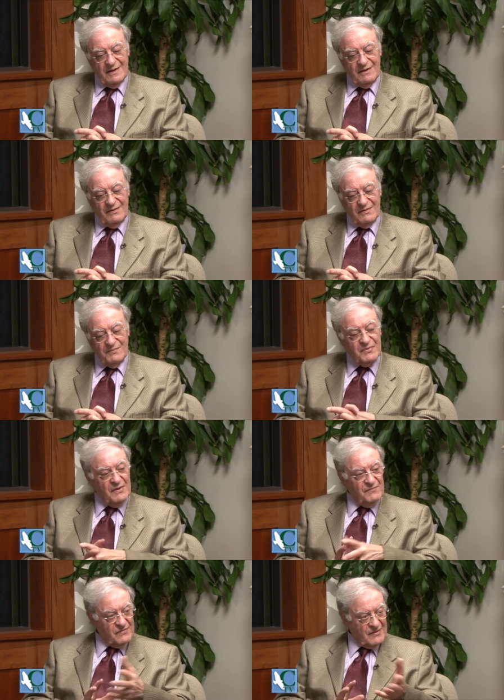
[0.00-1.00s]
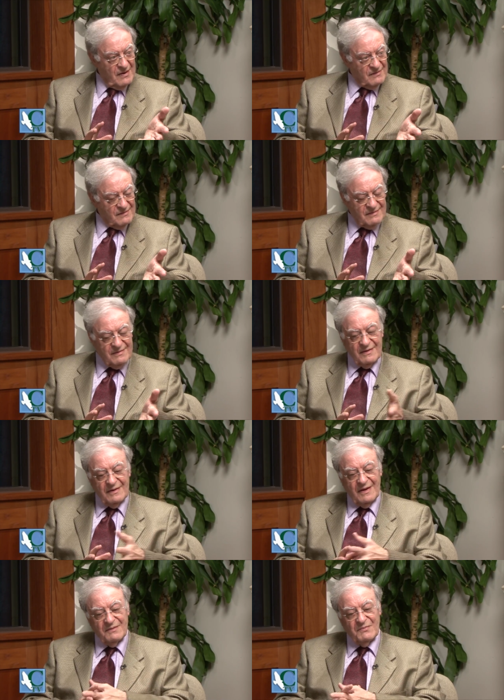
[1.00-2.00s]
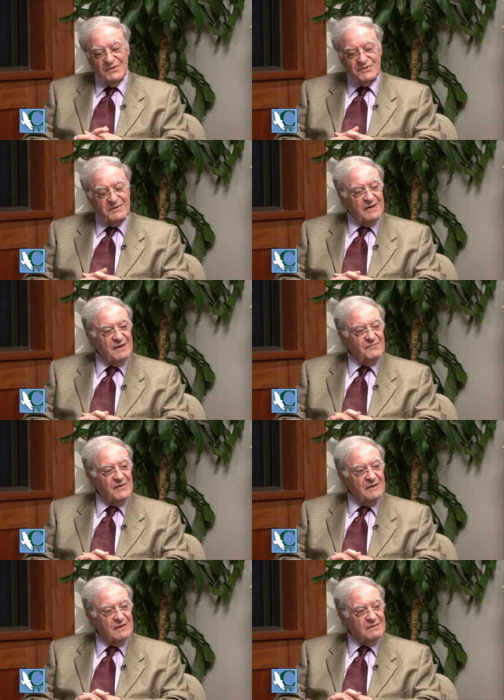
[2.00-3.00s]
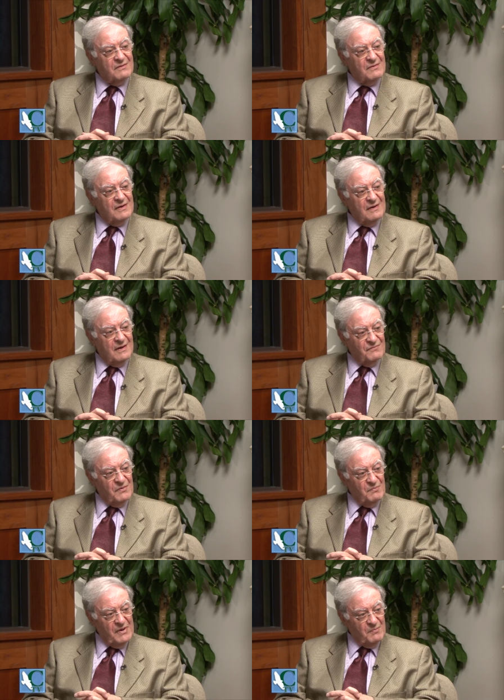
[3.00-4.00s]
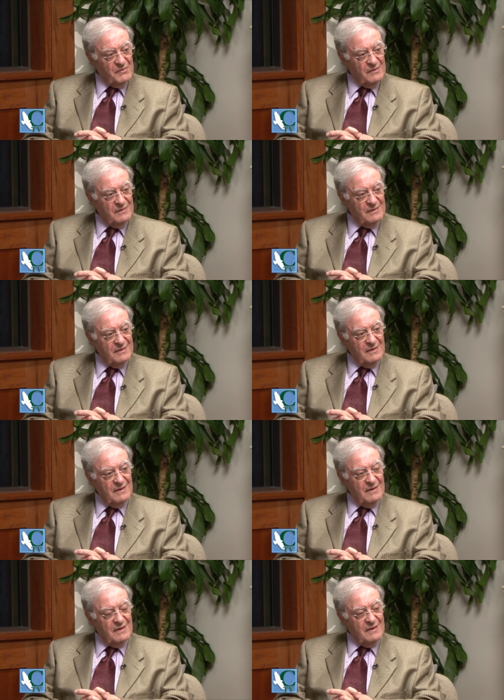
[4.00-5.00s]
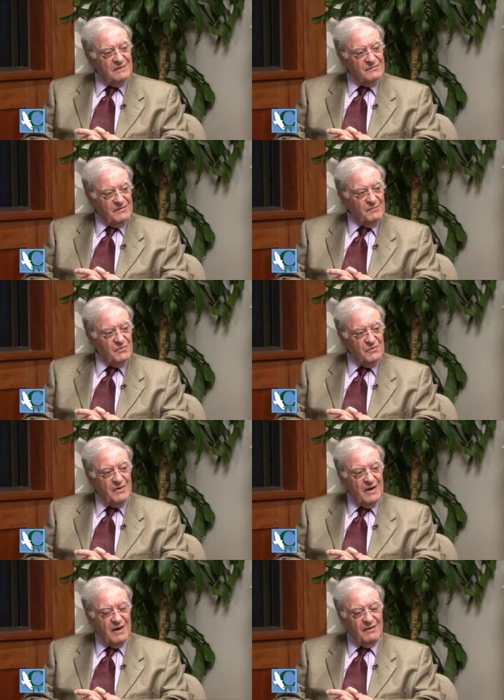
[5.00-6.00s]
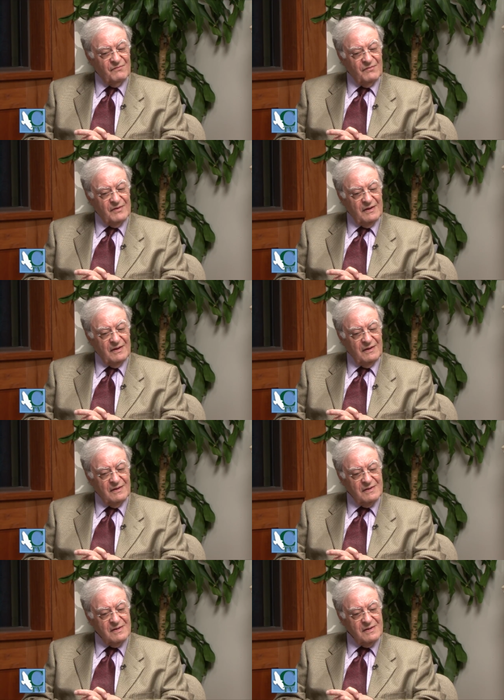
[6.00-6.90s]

You're a previous guest had mentioned that every country, every people, seemed to have the